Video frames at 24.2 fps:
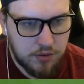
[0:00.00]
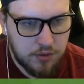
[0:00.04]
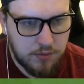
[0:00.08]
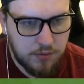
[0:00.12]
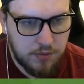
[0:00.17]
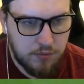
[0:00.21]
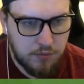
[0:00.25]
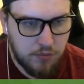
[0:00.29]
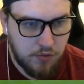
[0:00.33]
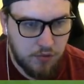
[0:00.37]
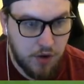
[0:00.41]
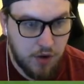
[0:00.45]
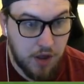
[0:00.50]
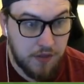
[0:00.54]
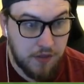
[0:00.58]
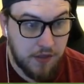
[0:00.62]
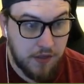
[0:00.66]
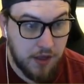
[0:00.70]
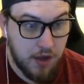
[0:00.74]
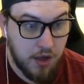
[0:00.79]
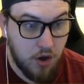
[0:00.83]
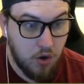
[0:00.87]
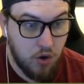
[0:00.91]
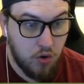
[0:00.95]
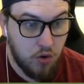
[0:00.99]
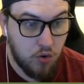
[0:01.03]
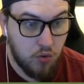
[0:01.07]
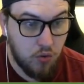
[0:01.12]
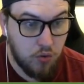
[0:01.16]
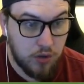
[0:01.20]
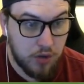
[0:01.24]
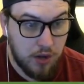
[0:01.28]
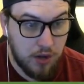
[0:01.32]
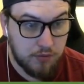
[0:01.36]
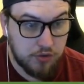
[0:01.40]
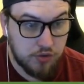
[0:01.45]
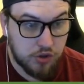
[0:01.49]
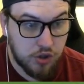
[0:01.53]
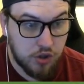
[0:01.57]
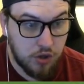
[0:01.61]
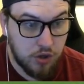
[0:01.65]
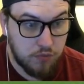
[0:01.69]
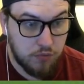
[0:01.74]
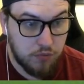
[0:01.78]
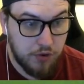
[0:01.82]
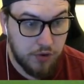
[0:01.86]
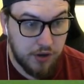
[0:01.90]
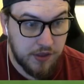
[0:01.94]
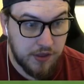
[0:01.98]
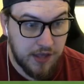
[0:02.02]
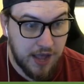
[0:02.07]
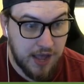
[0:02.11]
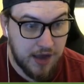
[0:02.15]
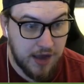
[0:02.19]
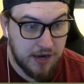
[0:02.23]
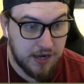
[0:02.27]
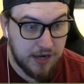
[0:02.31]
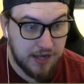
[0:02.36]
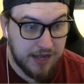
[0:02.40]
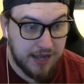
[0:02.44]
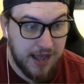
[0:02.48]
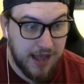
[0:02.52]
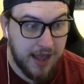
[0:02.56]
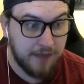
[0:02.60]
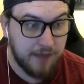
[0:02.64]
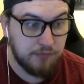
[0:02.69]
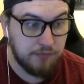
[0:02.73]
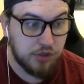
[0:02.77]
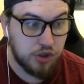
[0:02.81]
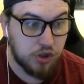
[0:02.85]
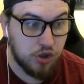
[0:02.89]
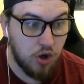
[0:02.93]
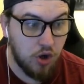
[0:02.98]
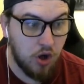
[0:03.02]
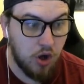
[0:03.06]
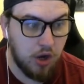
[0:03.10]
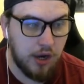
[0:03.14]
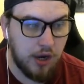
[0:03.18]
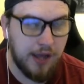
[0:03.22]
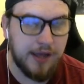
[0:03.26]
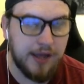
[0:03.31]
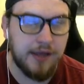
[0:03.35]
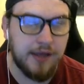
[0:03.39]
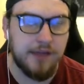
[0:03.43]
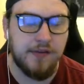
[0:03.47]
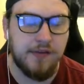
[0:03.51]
I mean, we're at the... Oh, that was good. We're at the end of the game, surely.